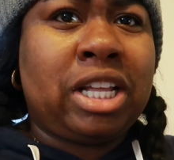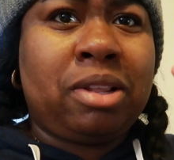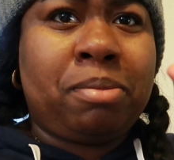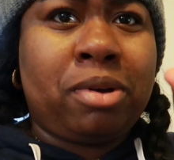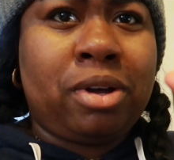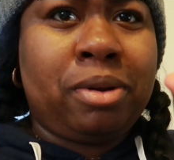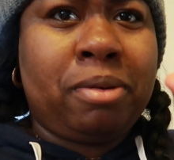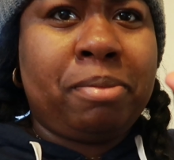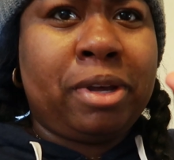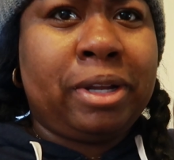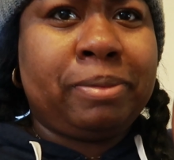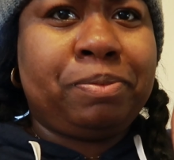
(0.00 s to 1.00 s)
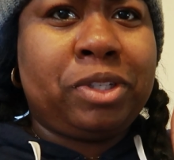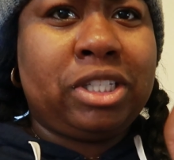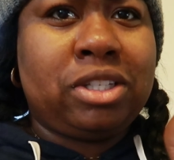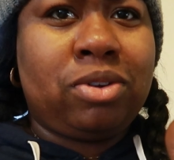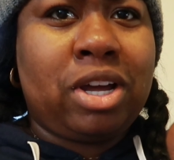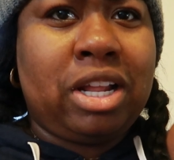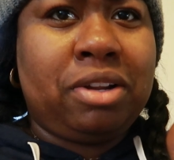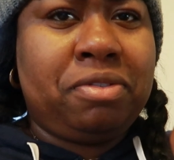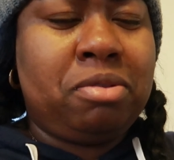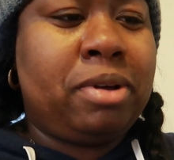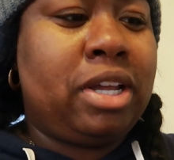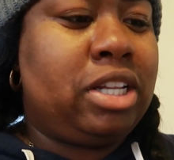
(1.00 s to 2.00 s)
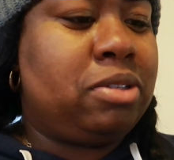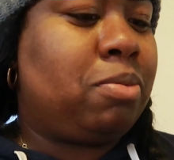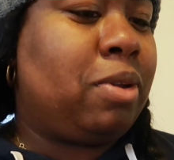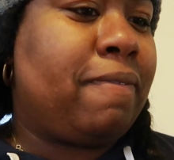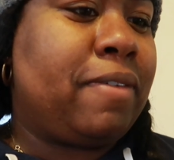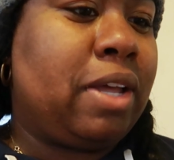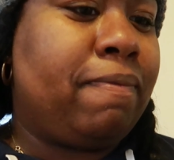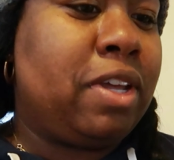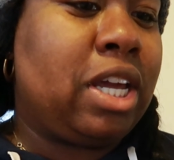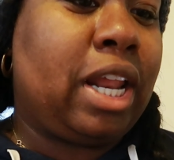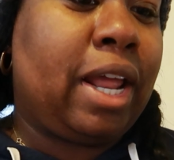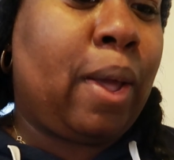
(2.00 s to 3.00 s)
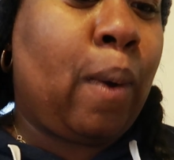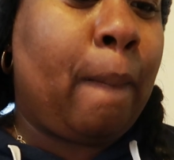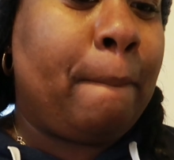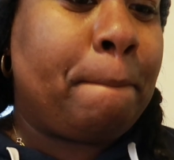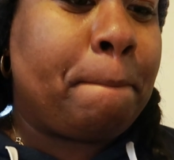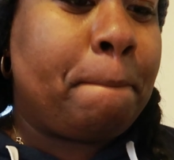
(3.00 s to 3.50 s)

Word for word: is at the bottom, but these little colorful buttons, we'll figure that out.